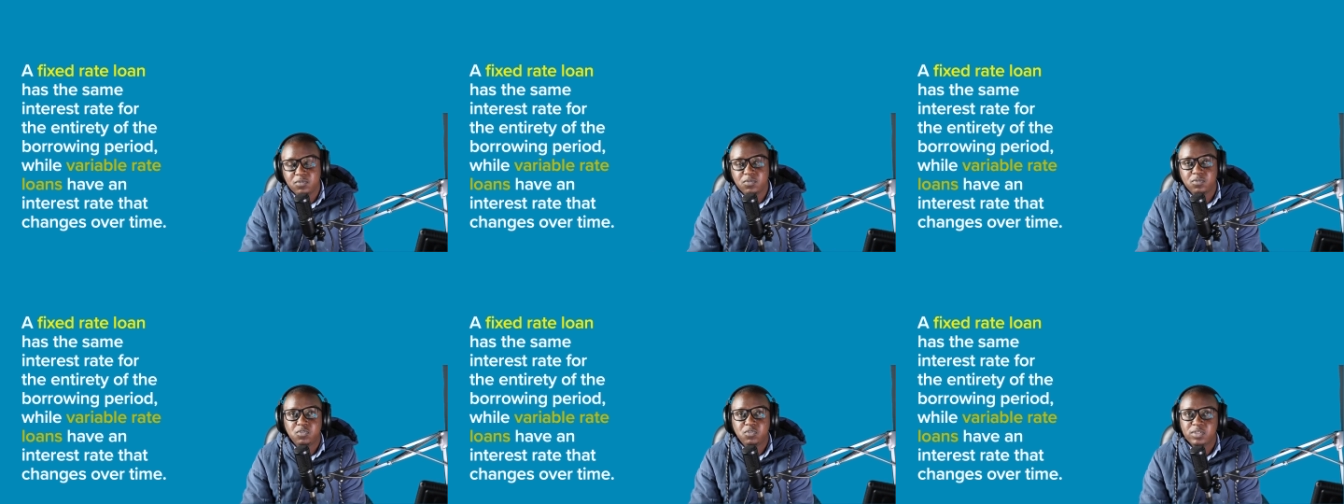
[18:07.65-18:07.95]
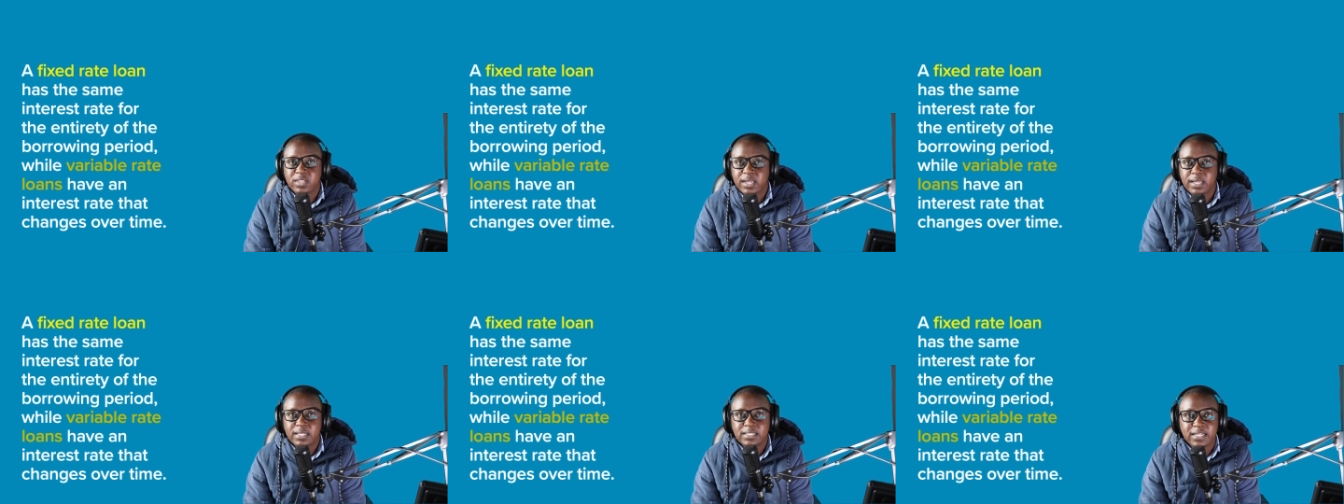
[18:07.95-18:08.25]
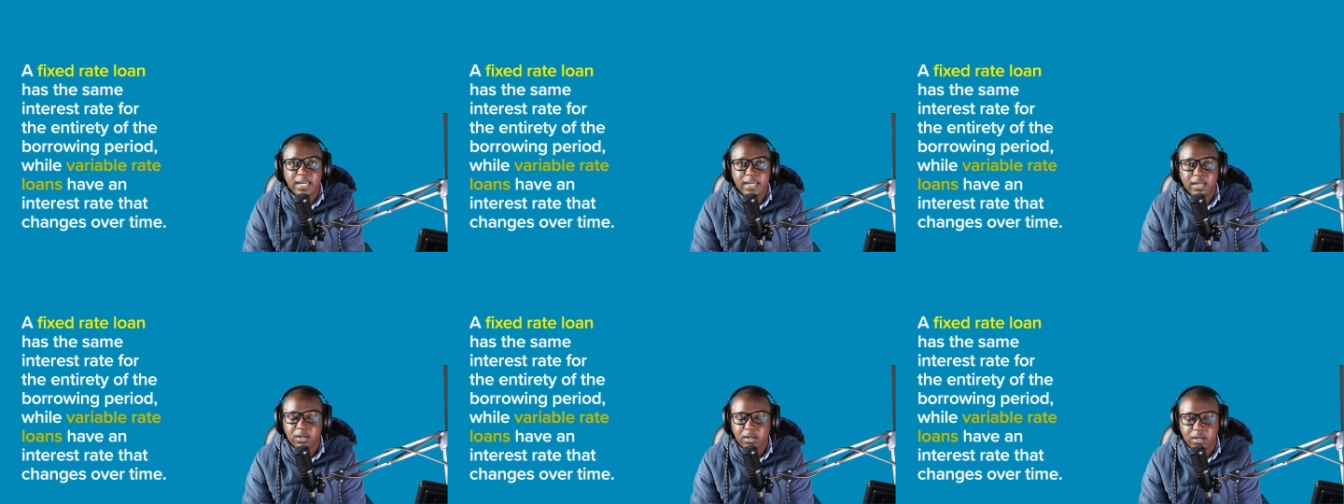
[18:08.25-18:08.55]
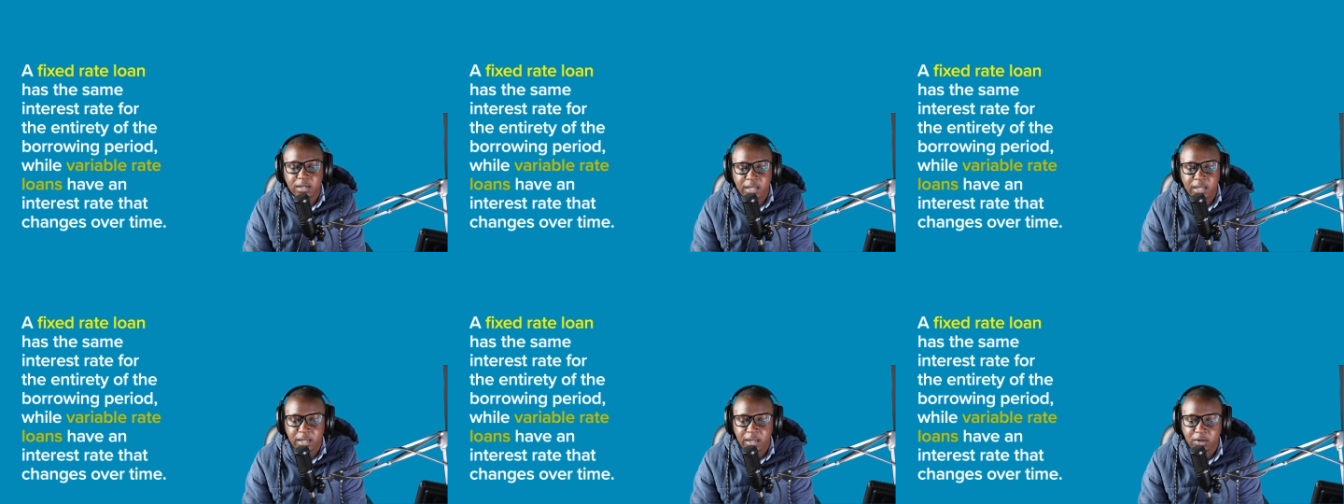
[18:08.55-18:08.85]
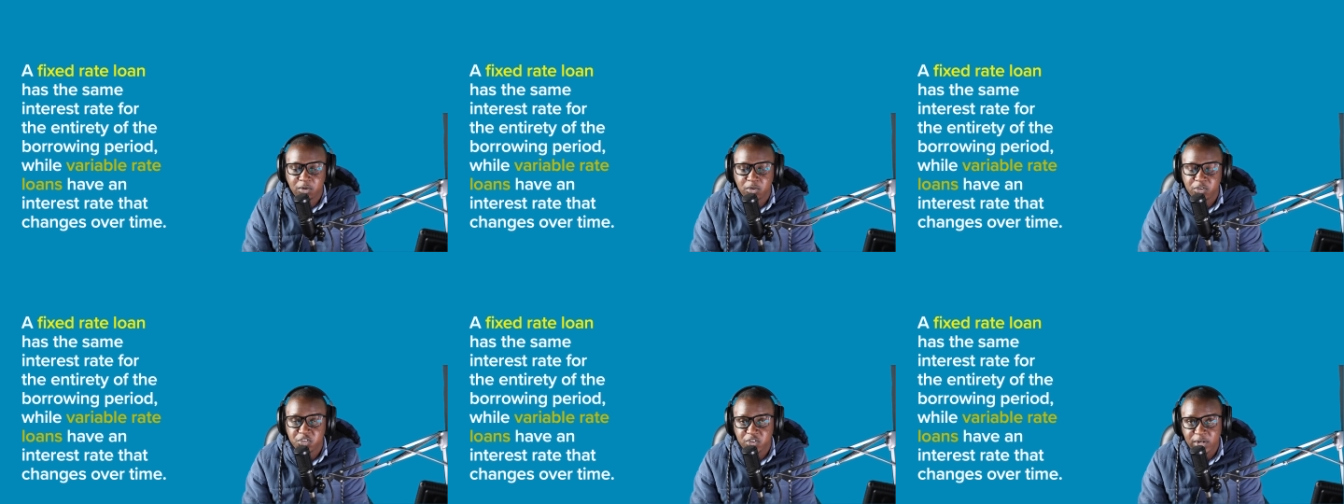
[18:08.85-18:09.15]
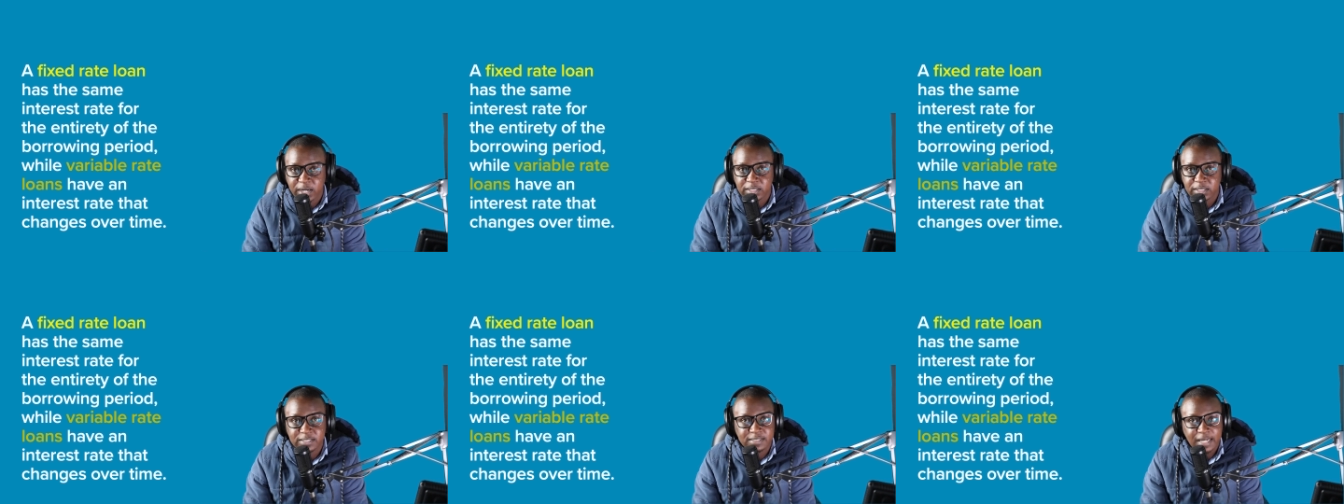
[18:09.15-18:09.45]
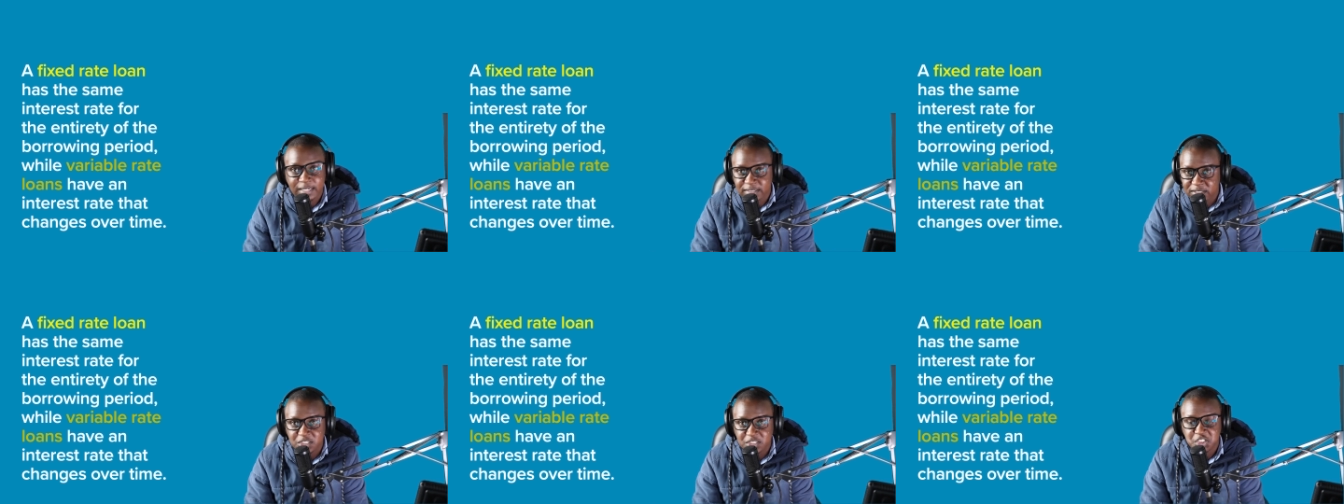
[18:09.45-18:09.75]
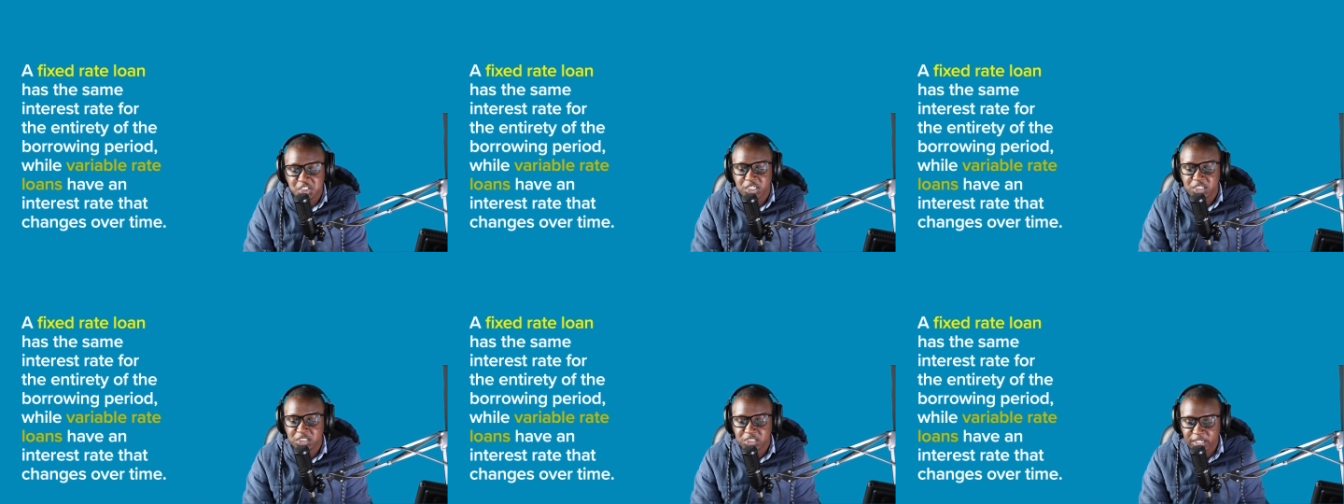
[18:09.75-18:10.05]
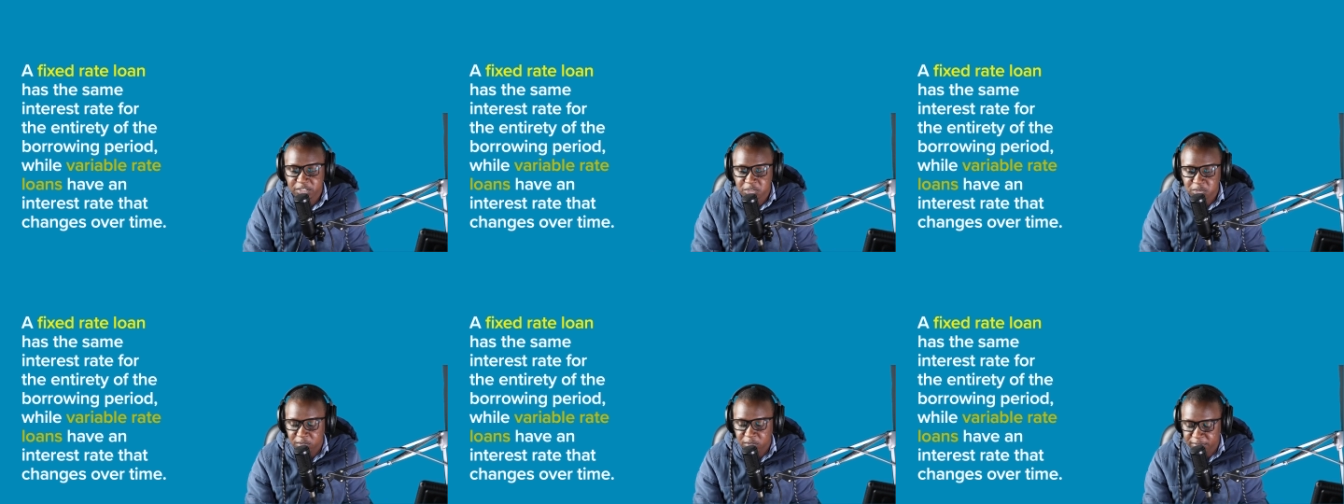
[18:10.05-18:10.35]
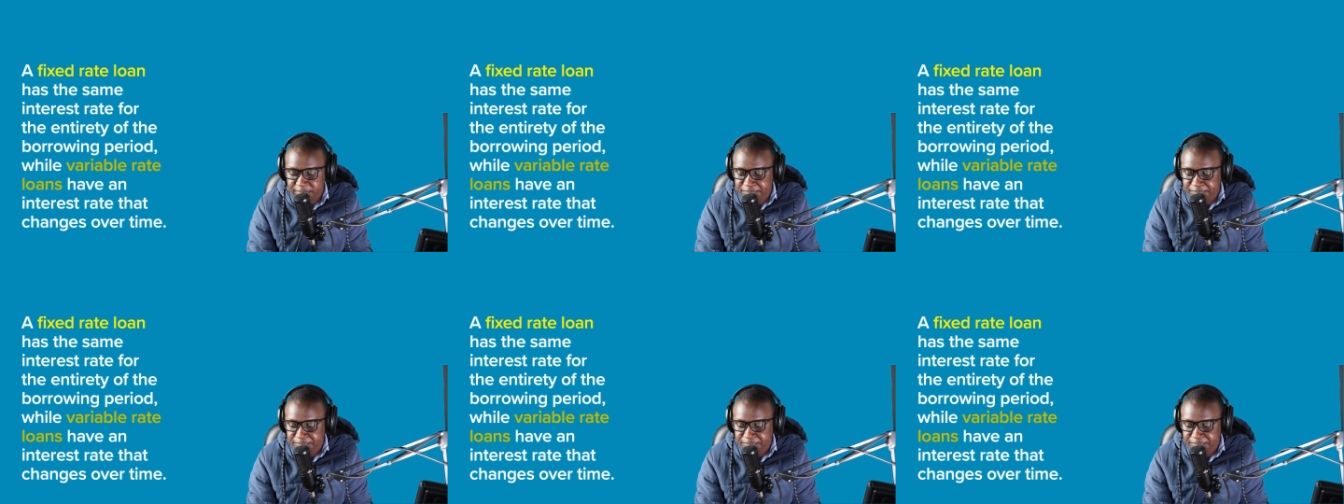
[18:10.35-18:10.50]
for the entire contract. It doesn't change at all.